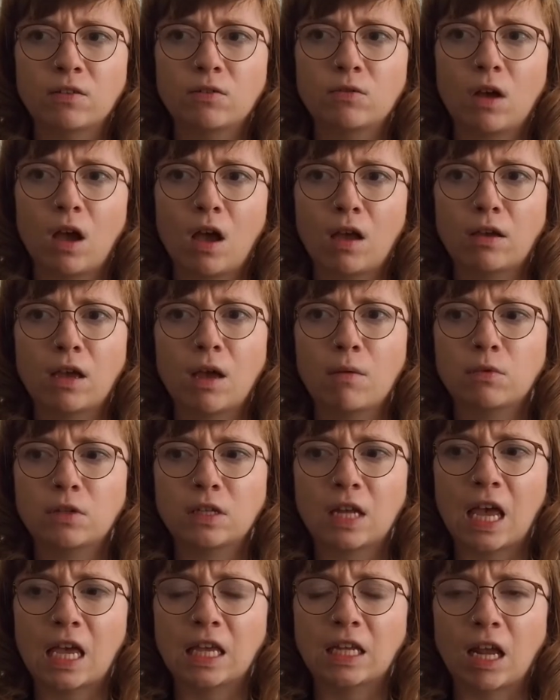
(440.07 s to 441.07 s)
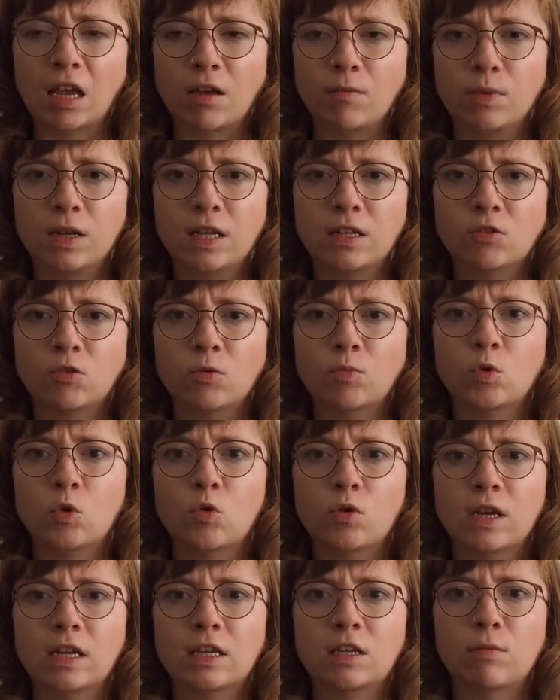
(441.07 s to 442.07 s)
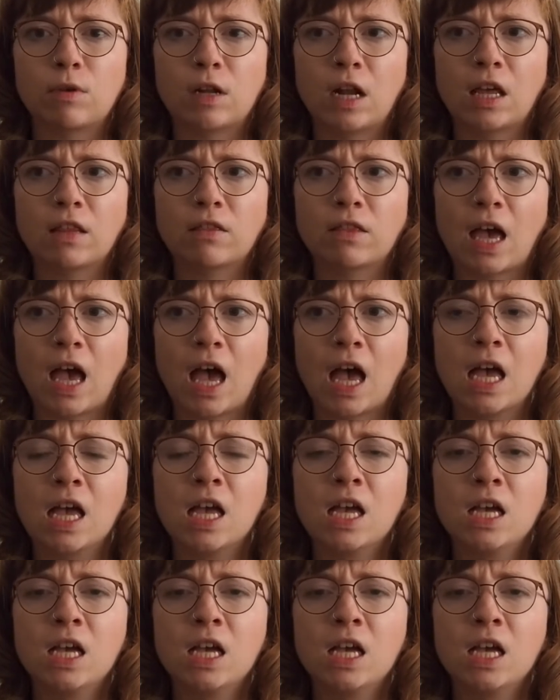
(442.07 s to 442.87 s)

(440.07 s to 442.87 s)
I kept saying like, please stop talking to me like that.